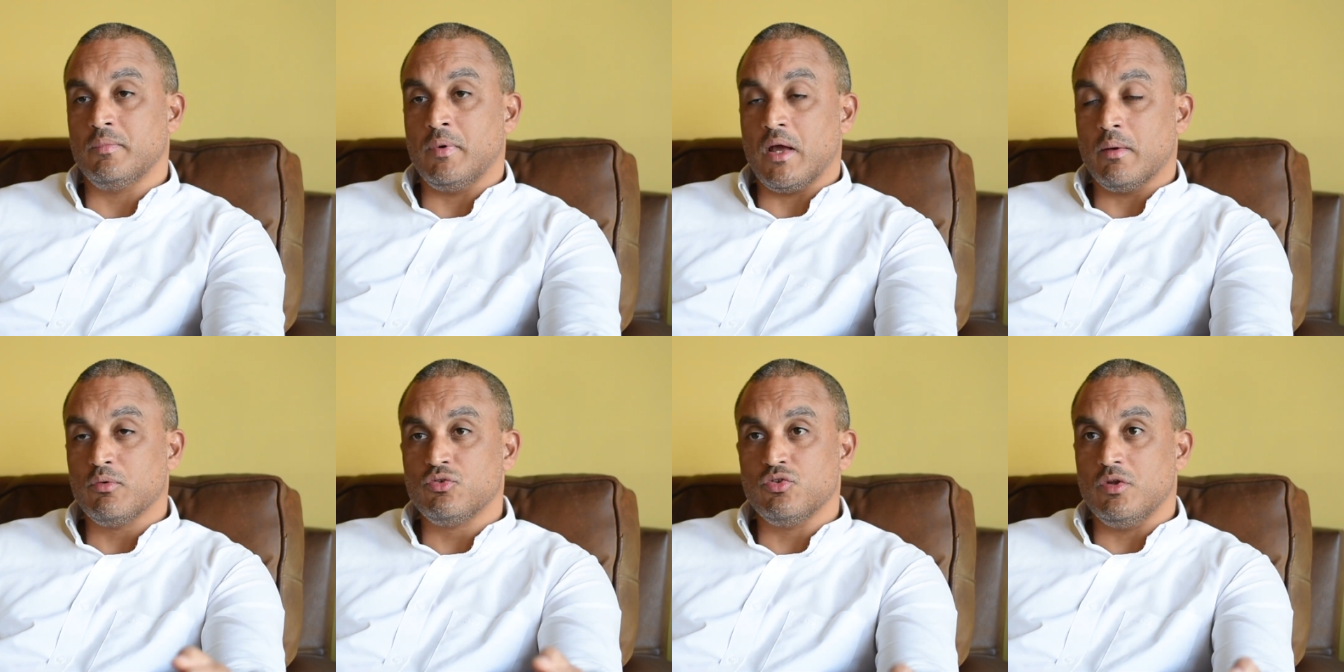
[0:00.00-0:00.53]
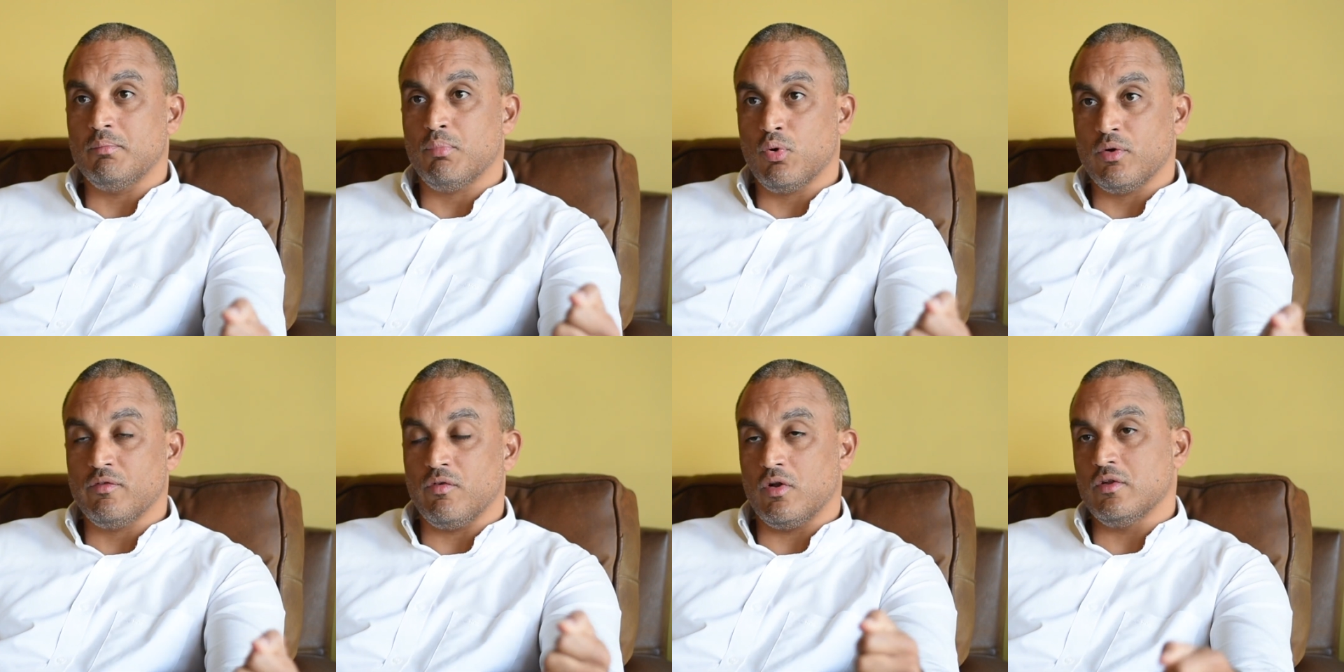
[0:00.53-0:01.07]
be able to
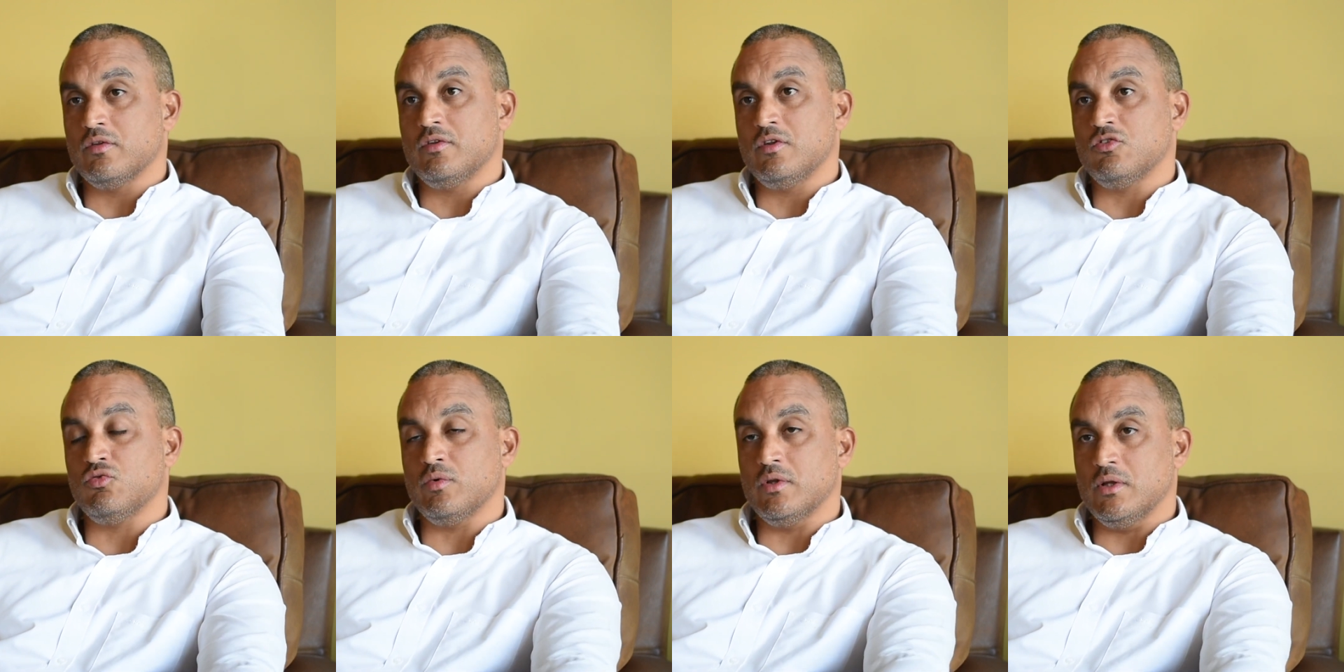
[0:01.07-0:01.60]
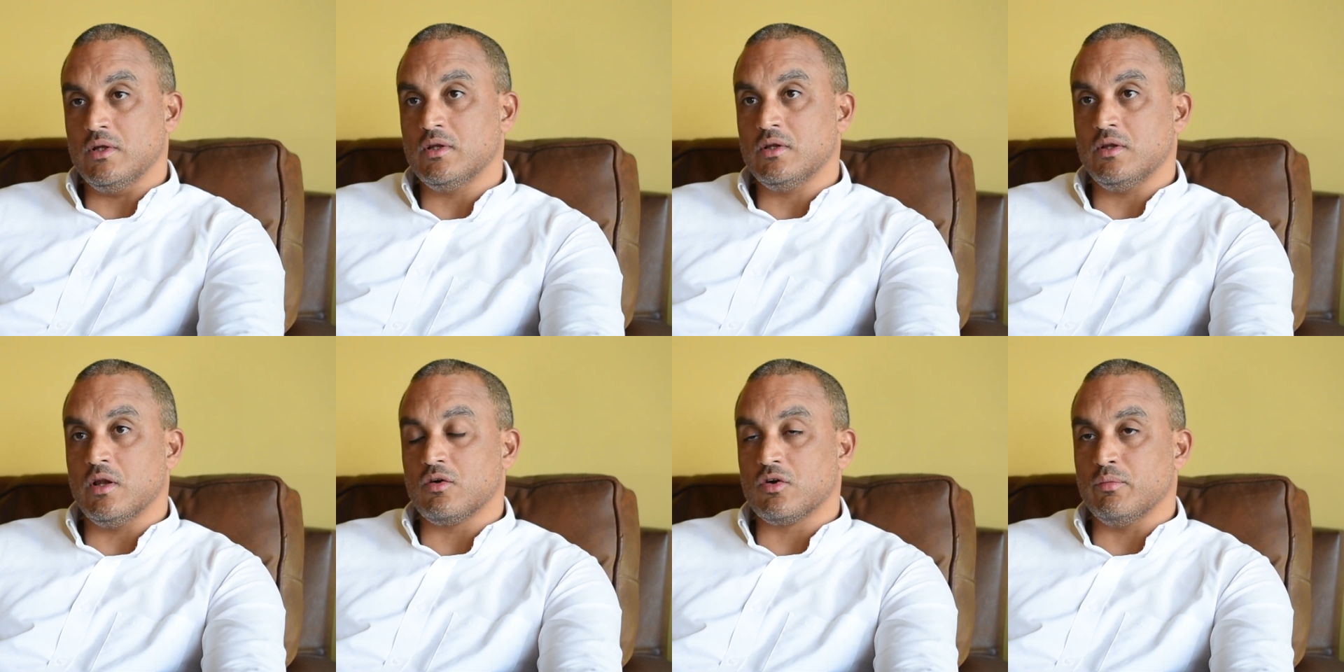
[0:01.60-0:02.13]
deploy volunteers when
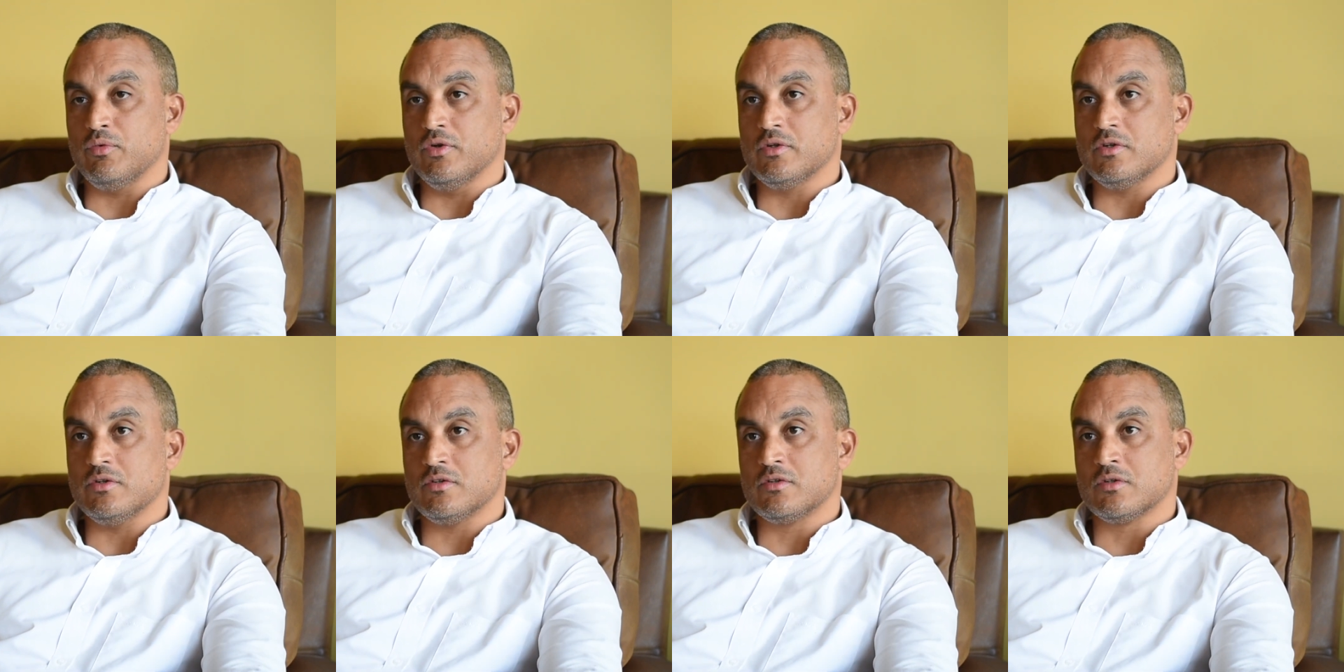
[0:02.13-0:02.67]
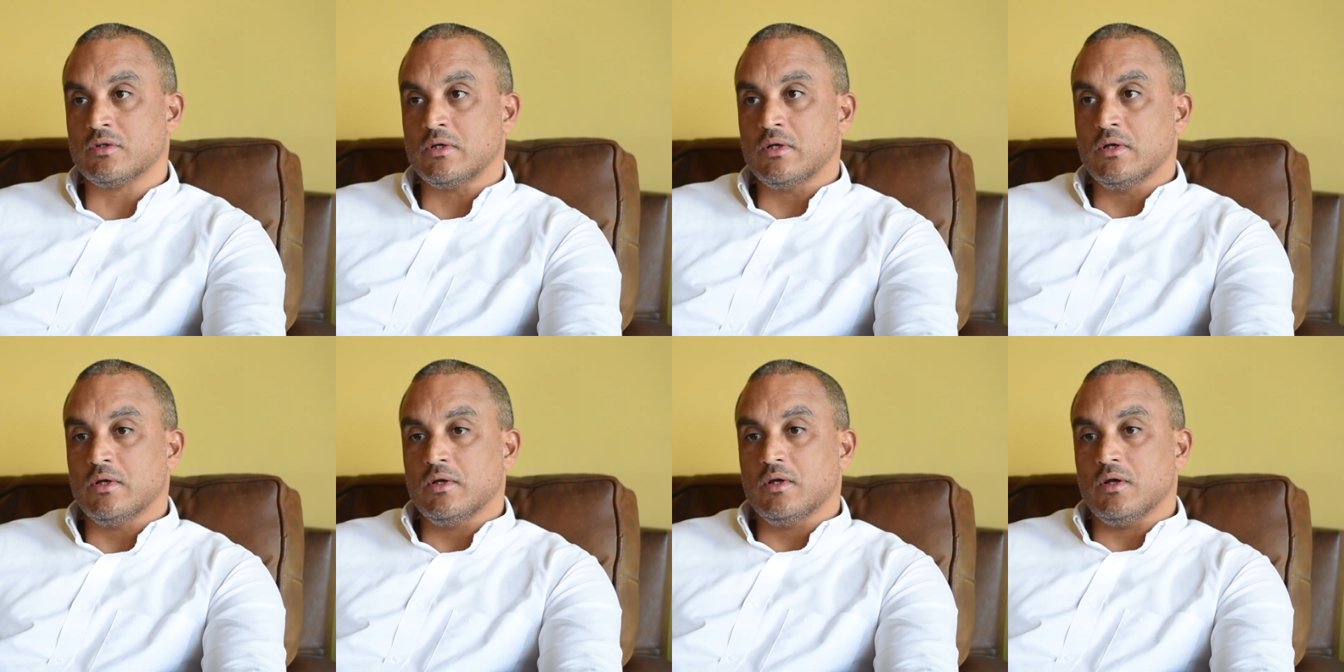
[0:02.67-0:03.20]
needed in our communities.
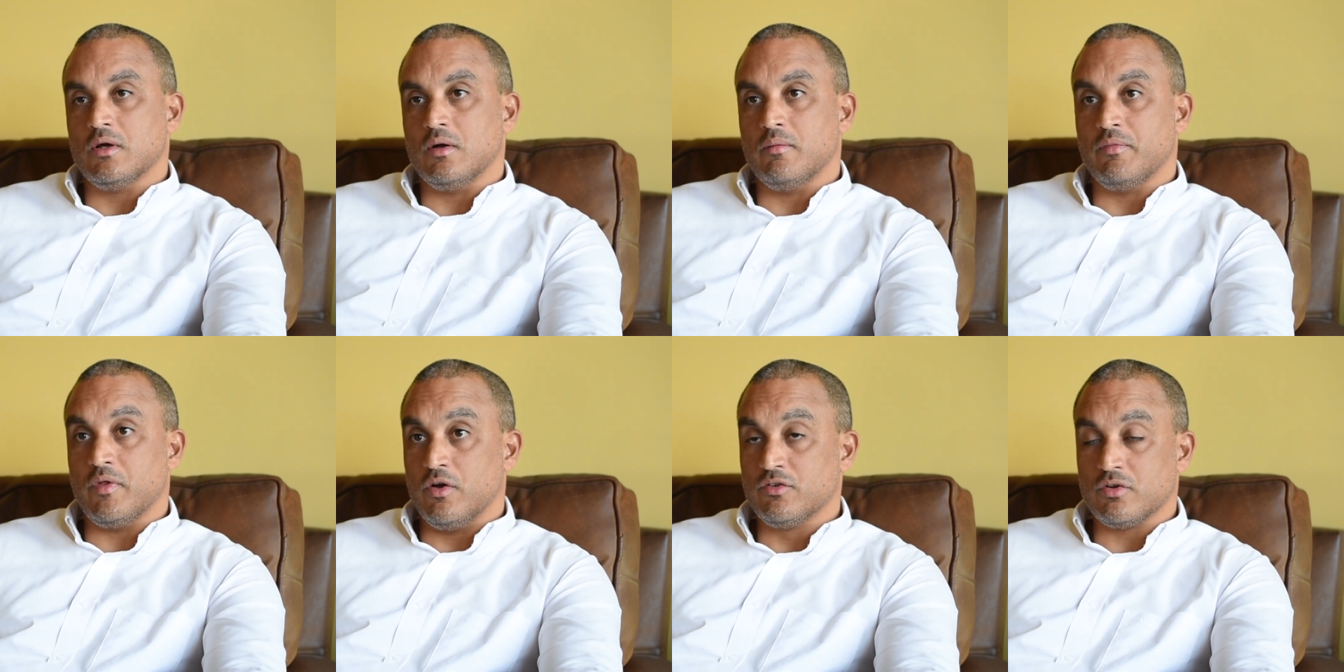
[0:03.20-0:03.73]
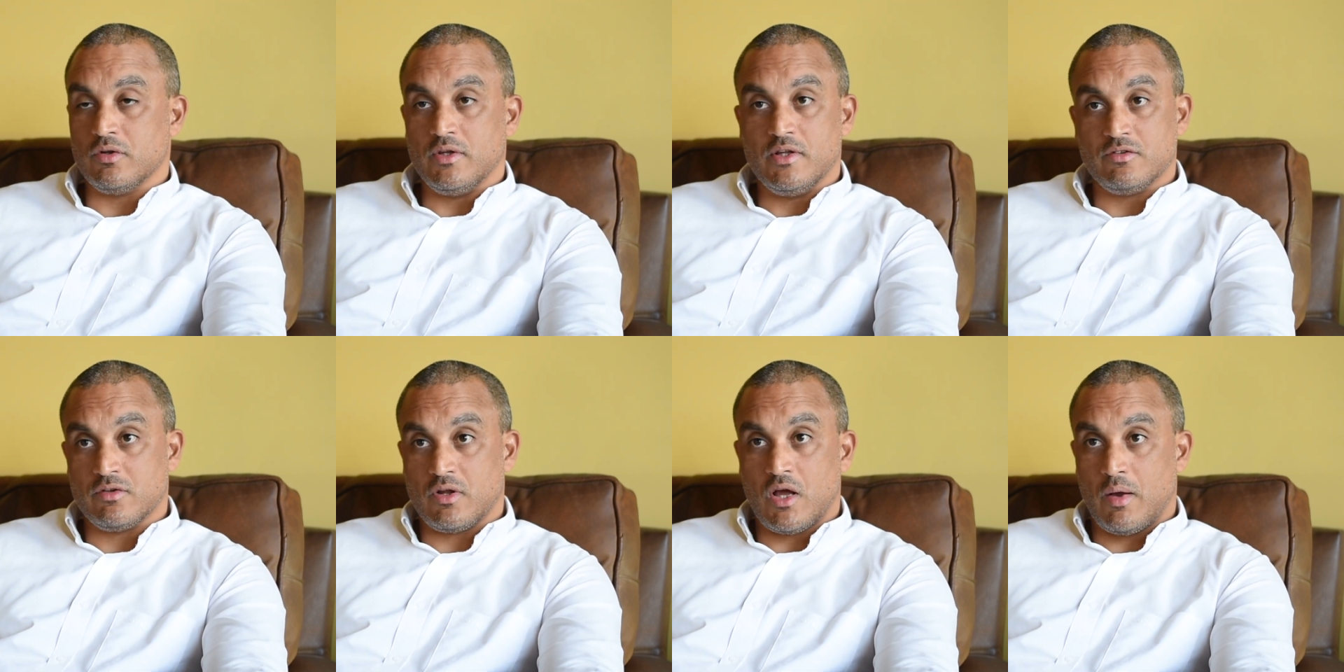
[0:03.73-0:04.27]
Those are
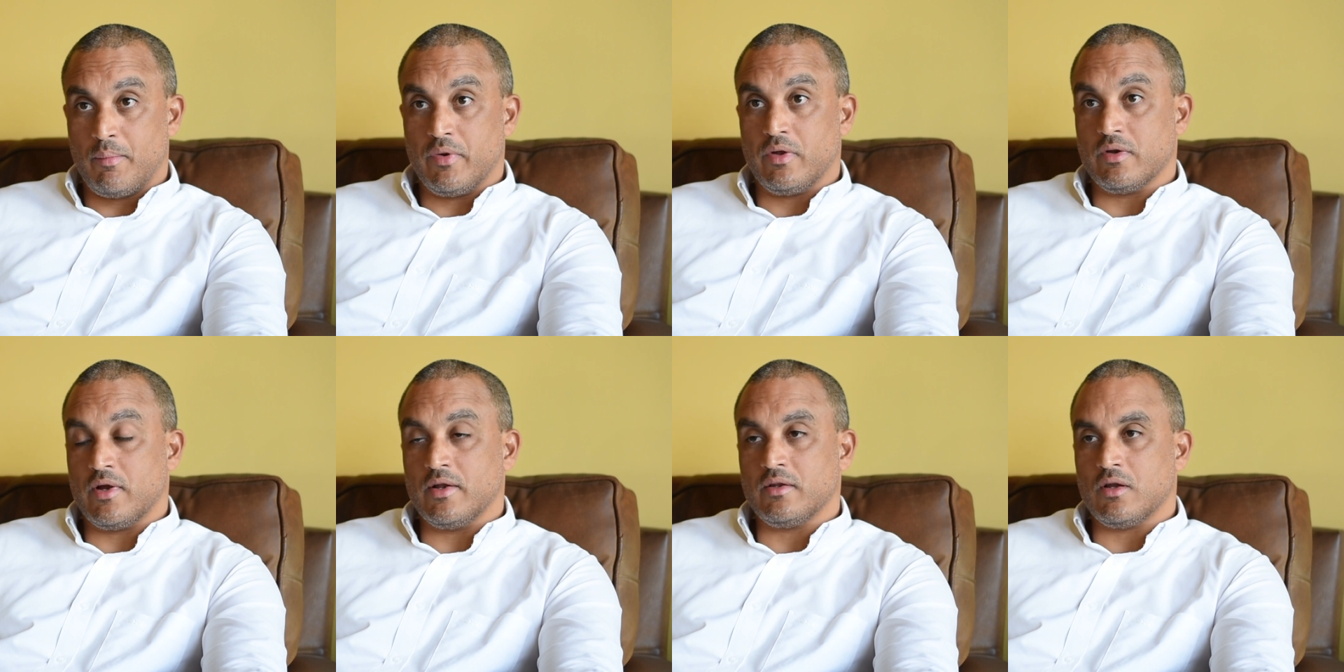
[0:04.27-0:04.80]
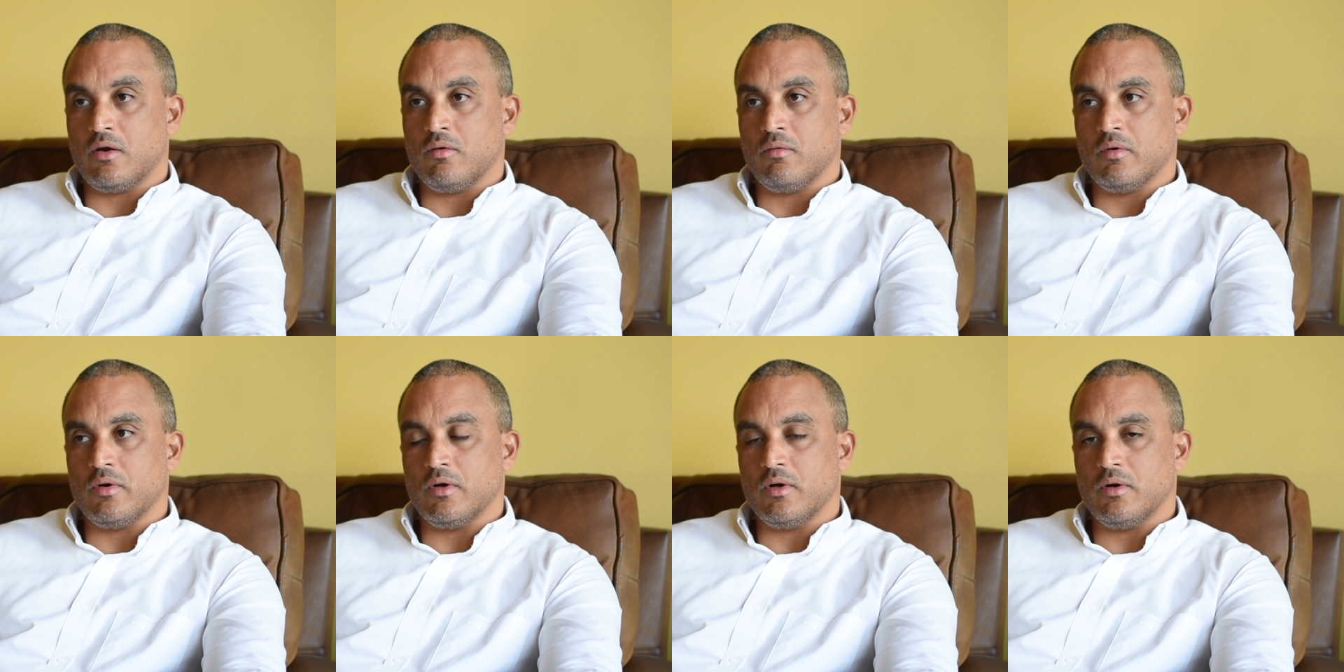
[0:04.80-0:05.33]
needs that are happening right now.